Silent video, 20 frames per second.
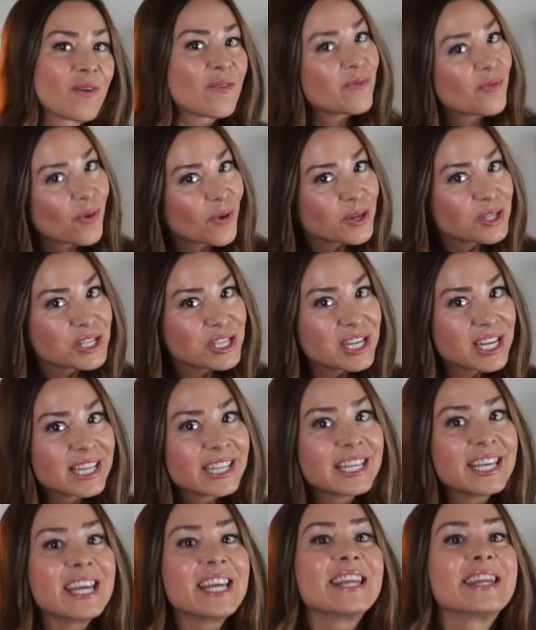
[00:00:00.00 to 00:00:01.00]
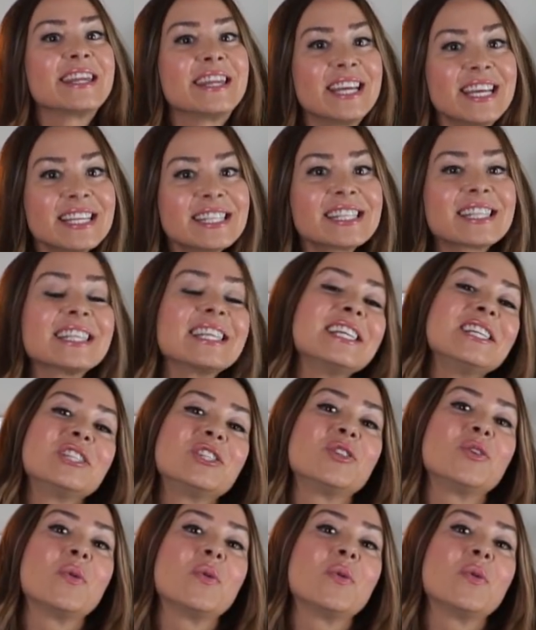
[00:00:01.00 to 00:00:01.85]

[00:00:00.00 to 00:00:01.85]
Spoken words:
Unfortunately, this leads